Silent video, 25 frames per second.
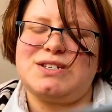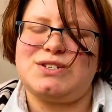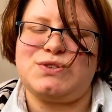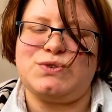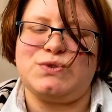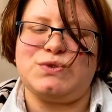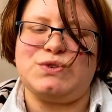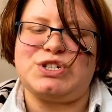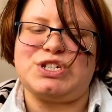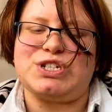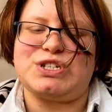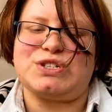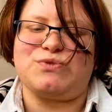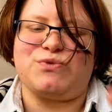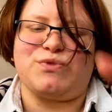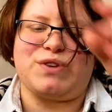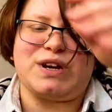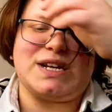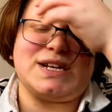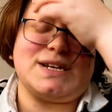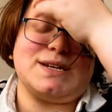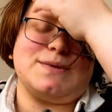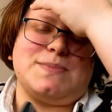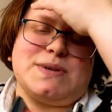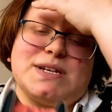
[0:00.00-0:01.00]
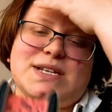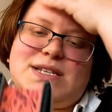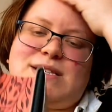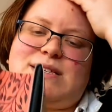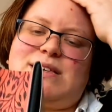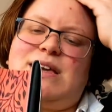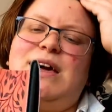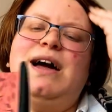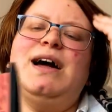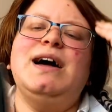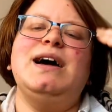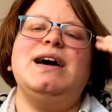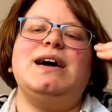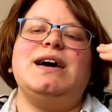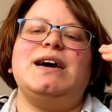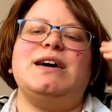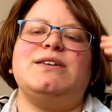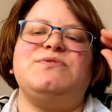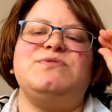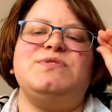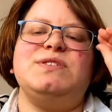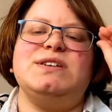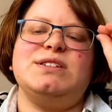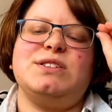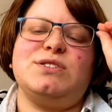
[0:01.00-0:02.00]
to just read it, because it
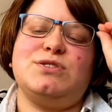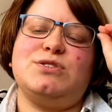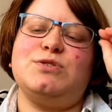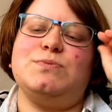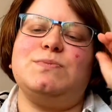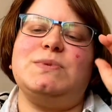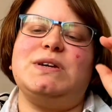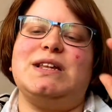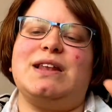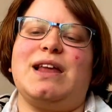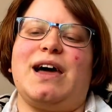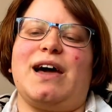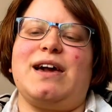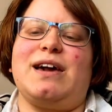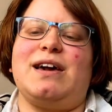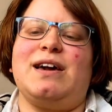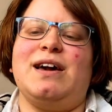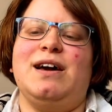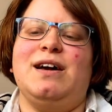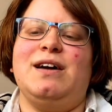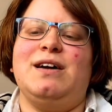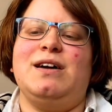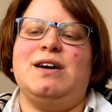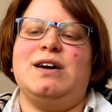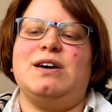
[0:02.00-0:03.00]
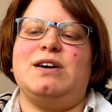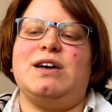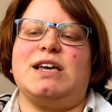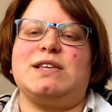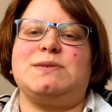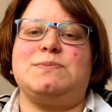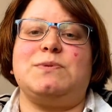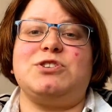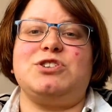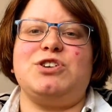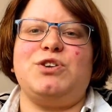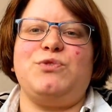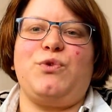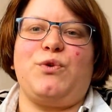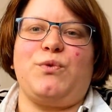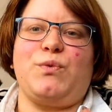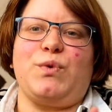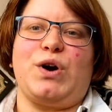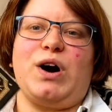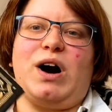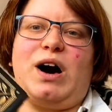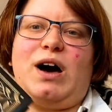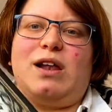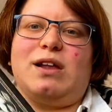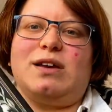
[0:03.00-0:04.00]
feels to me like, especially from the
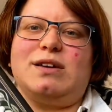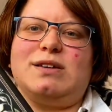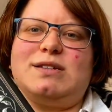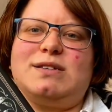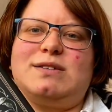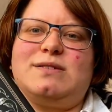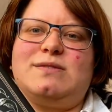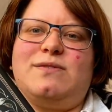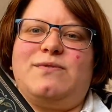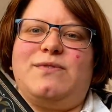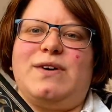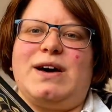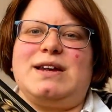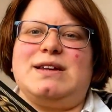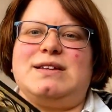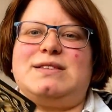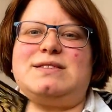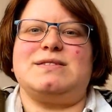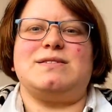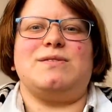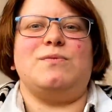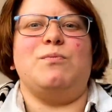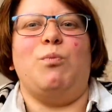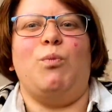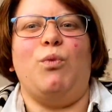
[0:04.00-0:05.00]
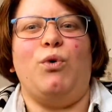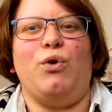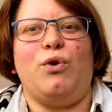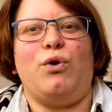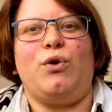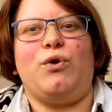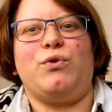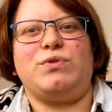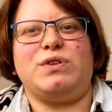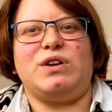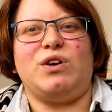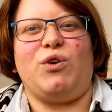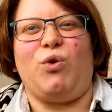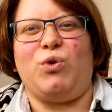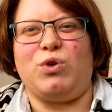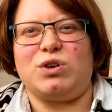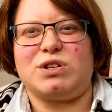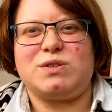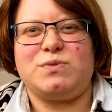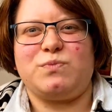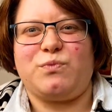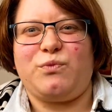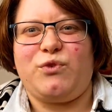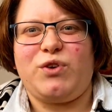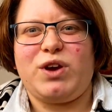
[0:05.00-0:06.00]
colors, that it's more of an
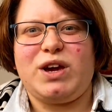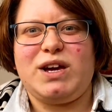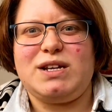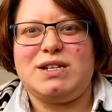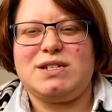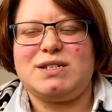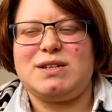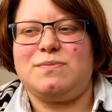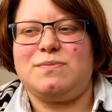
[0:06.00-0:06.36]
autumn read,